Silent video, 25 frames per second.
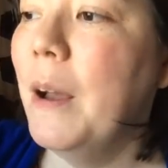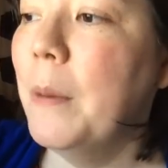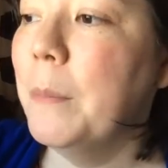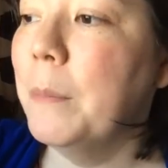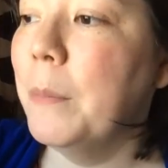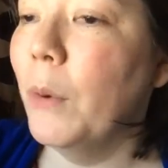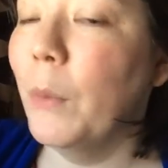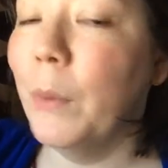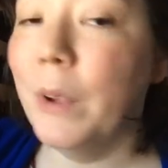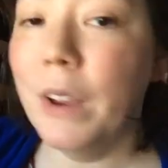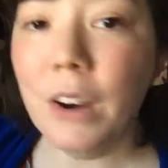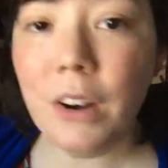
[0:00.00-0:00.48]

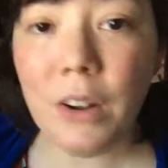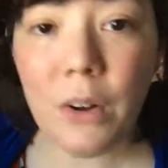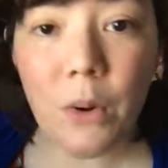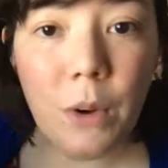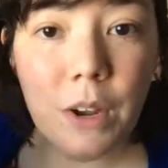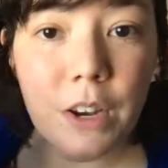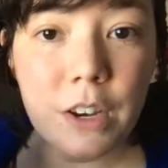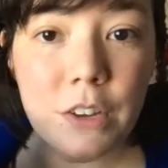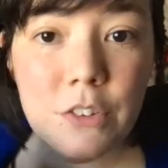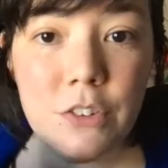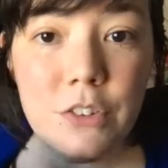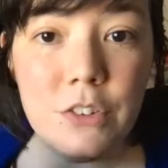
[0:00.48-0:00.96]
But we are
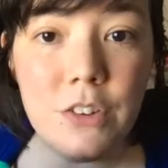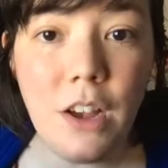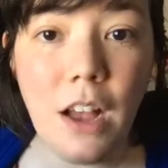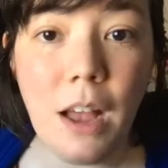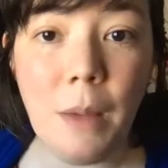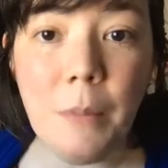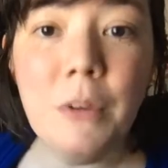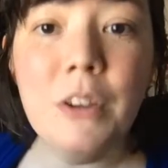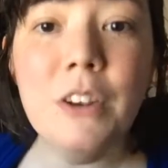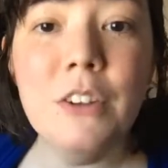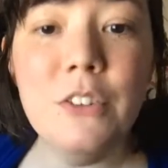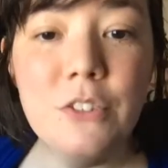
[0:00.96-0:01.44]
going to
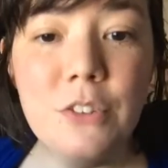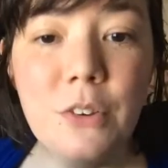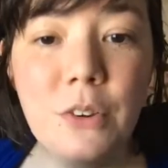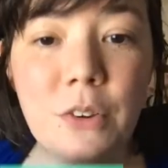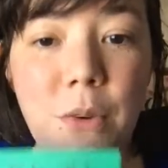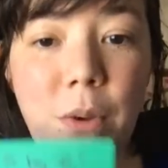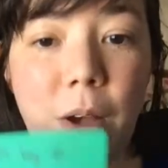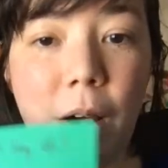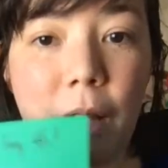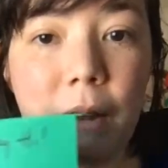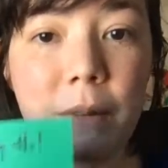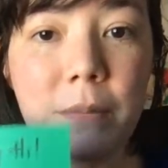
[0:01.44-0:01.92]
I'm going to show
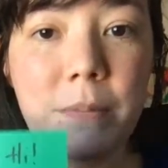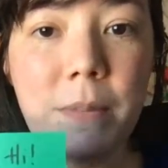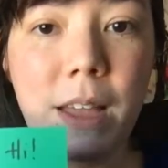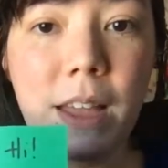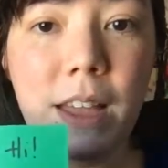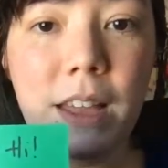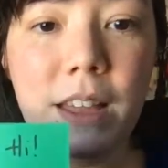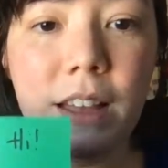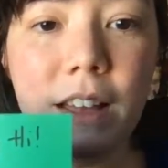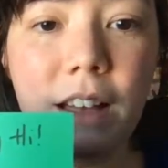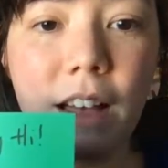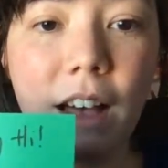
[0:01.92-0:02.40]
you how to
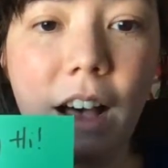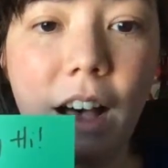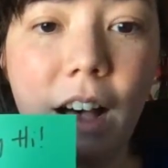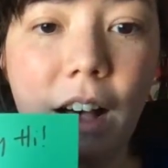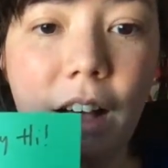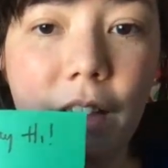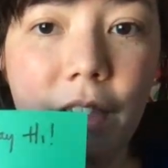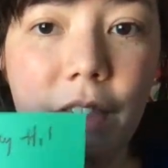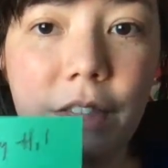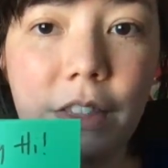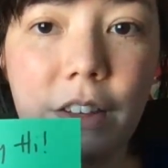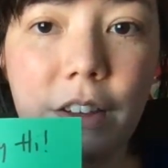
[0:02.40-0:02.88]
make
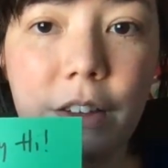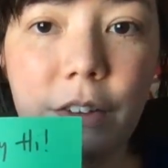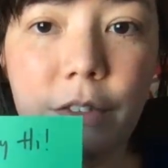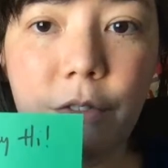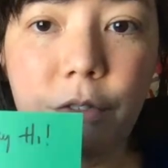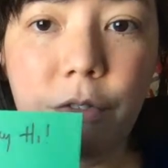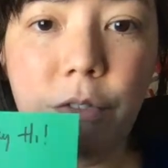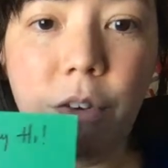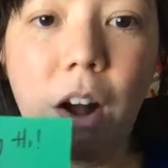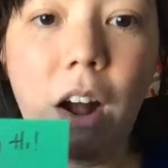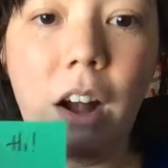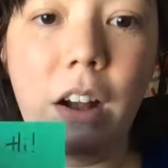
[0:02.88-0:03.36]
the
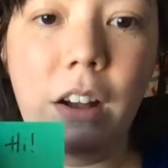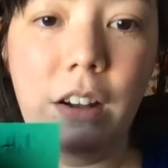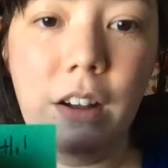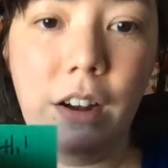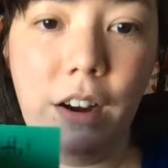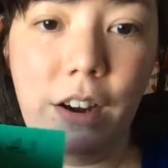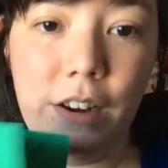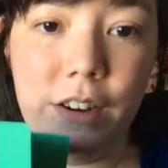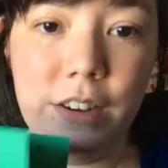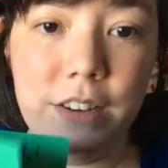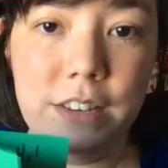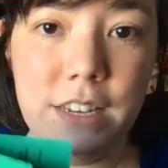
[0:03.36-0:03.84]
frog
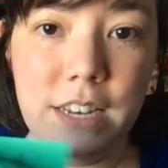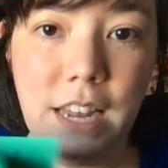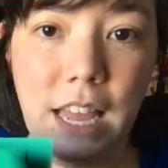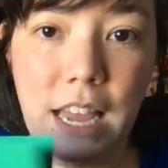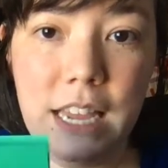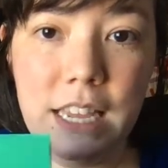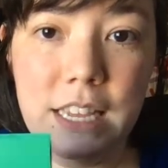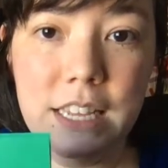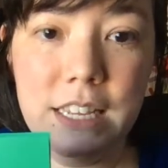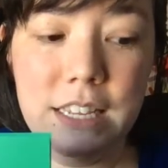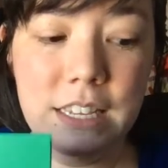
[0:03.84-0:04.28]
card today.